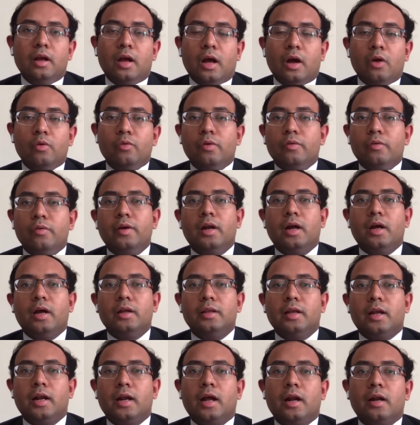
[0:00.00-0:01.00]
However,
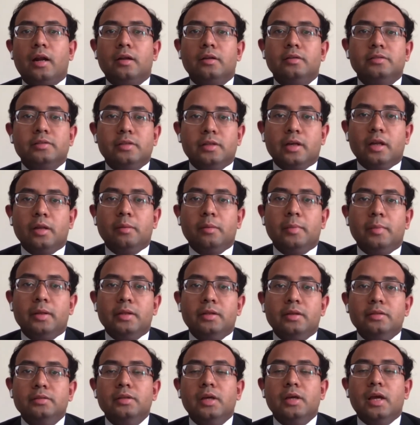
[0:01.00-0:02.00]
there are certain
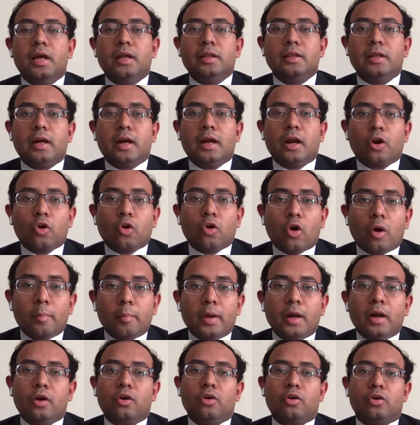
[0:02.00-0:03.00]
methods that are
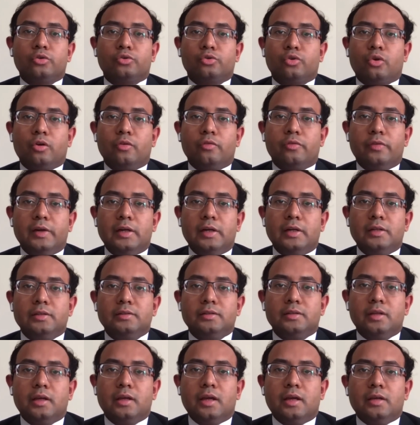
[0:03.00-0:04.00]
common across all fields,